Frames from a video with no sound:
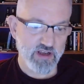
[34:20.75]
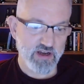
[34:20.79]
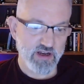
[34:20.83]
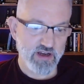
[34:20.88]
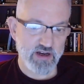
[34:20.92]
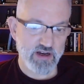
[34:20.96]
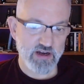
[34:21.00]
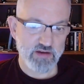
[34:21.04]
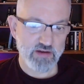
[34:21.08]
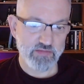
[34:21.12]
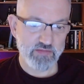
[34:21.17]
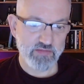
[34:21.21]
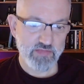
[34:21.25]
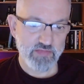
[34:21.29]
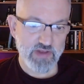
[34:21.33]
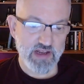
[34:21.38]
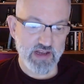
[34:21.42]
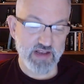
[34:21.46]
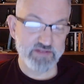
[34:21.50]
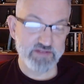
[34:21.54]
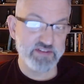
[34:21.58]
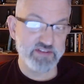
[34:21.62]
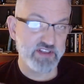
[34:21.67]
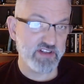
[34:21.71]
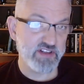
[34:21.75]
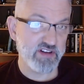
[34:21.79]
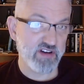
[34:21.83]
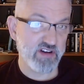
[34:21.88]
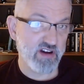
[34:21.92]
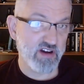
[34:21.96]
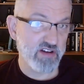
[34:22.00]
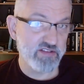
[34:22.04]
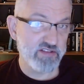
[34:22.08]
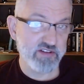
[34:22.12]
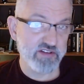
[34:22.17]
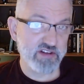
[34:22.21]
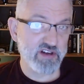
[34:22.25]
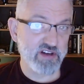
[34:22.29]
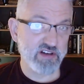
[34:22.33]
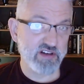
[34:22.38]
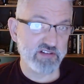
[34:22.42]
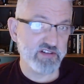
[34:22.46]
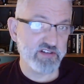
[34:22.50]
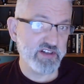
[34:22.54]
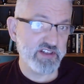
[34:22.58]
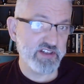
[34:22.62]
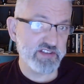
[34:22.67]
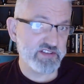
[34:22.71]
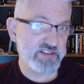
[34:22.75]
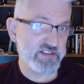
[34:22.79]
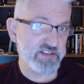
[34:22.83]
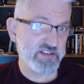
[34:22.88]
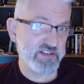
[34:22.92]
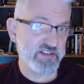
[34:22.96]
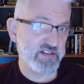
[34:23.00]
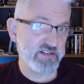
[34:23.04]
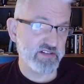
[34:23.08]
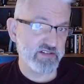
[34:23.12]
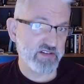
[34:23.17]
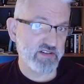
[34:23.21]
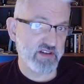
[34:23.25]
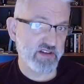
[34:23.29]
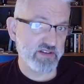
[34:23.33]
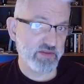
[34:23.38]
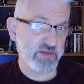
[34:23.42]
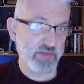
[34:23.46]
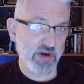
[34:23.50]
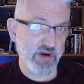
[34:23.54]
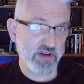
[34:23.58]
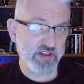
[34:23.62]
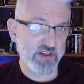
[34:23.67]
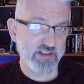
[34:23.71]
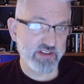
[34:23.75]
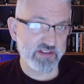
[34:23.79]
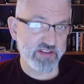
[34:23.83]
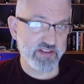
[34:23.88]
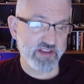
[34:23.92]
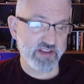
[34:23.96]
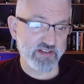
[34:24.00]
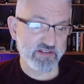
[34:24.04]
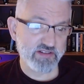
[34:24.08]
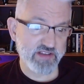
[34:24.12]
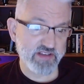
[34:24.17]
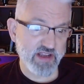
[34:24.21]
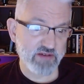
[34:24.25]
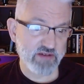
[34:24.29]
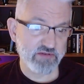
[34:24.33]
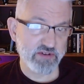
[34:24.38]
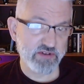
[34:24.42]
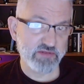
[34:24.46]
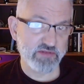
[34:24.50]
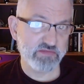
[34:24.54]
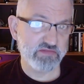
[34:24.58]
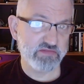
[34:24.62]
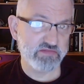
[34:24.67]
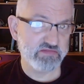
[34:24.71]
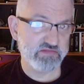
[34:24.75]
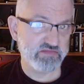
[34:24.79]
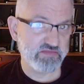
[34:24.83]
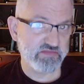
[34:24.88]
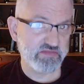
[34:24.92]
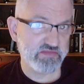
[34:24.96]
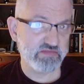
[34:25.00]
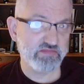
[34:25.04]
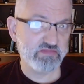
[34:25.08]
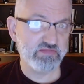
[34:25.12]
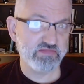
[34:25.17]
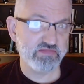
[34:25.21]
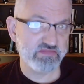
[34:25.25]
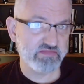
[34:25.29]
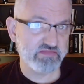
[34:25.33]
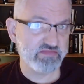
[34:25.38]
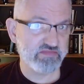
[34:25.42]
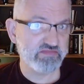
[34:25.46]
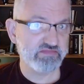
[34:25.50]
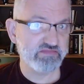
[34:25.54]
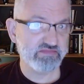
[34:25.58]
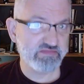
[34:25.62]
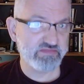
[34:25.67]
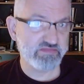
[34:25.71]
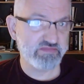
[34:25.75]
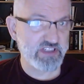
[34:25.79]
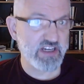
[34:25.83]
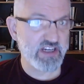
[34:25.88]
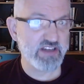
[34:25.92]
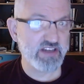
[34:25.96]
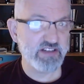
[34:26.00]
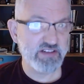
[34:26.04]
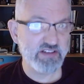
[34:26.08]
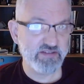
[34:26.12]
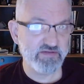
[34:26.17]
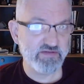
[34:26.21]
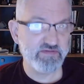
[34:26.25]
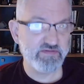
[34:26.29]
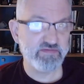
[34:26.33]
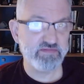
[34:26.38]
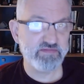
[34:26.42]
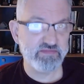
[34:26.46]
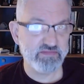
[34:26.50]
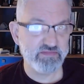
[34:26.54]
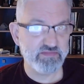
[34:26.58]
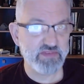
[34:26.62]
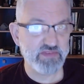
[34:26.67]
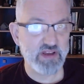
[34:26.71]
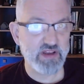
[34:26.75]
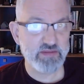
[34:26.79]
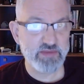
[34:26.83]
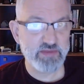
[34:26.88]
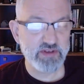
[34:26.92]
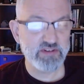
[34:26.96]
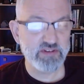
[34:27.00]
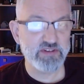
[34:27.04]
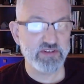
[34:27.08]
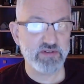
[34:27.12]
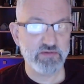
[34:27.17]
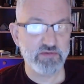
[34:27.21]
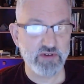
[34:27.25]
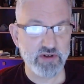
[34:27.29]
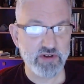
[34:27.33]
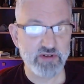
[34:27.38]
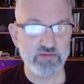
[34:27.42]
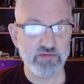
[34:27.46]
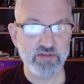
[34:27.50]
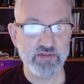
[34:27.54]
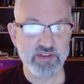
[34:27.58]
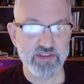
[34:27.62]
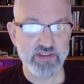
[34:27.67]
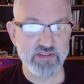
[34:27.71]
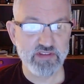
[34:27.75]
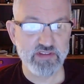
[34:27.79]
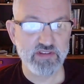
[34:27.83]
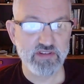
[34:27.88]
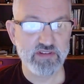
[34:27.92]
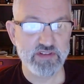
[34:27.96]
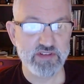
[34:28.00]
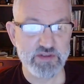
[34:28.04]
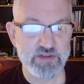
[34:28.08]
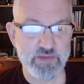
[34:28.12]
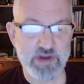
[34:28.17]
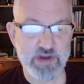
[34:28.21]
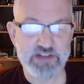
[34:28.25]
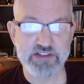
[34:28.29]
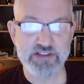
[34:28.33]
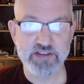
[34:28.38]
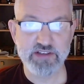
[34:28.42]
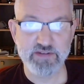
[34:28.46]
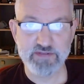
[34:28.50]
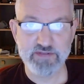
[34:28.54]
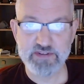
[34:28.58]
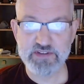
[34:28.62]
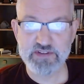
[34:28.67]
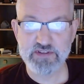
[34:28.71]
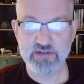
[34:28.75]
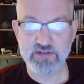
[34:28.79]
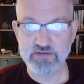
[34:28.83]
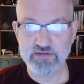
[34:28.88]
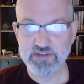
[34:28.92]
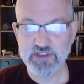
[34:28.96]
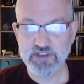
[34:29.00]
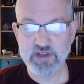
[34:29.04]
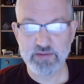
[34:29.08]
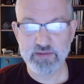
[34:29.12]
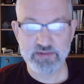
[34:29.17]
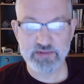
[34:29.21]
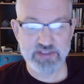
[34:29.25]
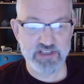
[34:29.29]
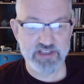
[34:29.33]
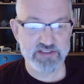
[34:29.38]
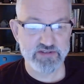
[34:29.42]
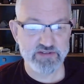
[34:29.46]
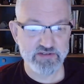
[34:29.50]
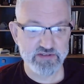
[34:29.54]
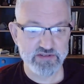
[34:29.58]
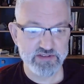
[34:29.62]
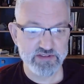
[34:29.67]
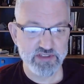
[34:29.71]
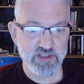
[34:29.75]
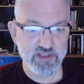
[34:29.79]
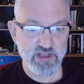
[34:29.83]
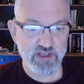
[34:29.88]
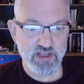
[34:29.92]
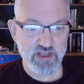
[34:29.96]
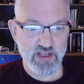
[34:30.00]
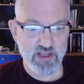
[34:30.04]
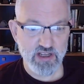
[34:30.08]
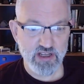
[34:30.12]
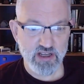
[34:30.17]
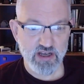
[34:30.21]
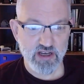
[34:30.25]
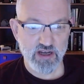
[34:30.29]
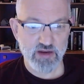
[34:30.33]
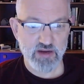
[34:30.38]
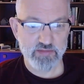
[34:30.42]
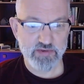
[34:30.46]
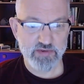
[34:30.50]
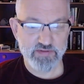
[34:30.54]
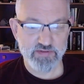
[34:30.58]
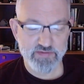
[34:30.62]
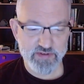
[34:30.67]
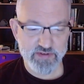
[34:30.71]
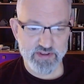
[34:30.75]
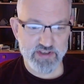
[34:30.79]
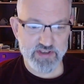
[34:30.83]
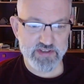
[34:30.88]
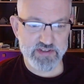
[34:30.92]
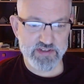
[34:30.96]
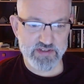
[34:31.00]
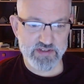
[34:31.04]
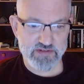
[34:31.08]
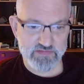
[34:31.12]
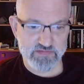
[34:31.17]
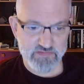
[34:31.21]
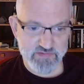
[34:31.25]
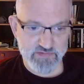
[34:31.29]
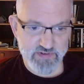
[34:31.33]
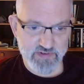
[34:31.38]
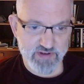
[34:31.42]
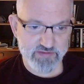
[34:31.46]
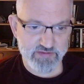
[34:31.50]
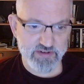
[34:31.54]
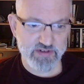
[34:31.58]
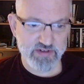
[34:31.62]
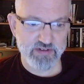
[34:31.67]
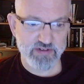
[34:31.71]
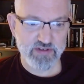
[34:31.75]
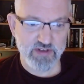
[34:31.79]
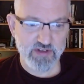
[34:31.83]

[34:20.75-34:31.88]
I've seen other concretes that are on the market that would kind of, I'd be a little worried with, especially if it's only a couple days old. But for this, 500.